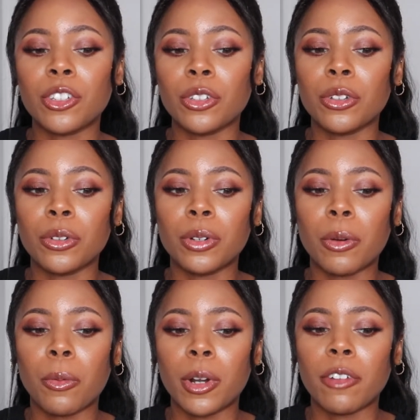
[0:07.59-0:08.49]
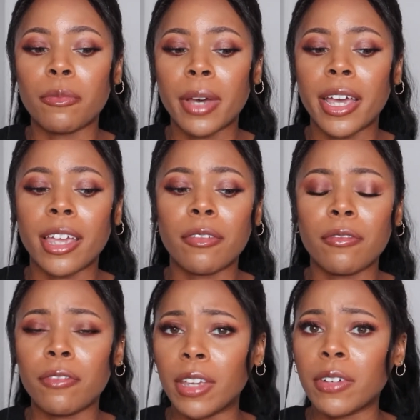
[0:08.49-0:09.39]
do one of my
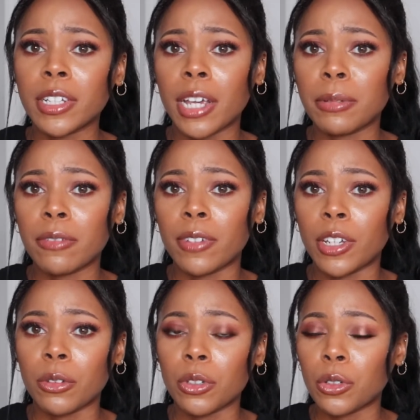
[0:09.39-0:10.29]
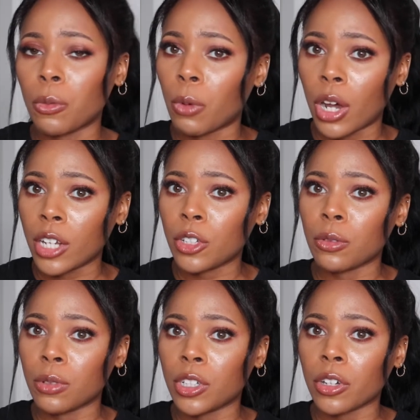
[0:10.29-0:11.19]
favorite types of videos to watch,
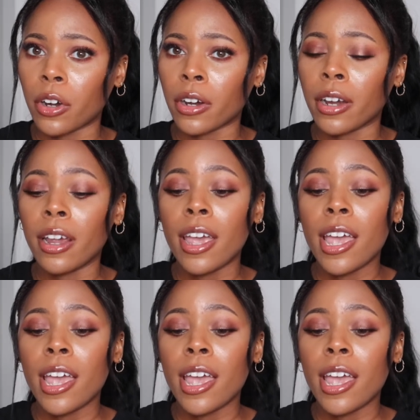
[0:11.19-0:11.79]
which are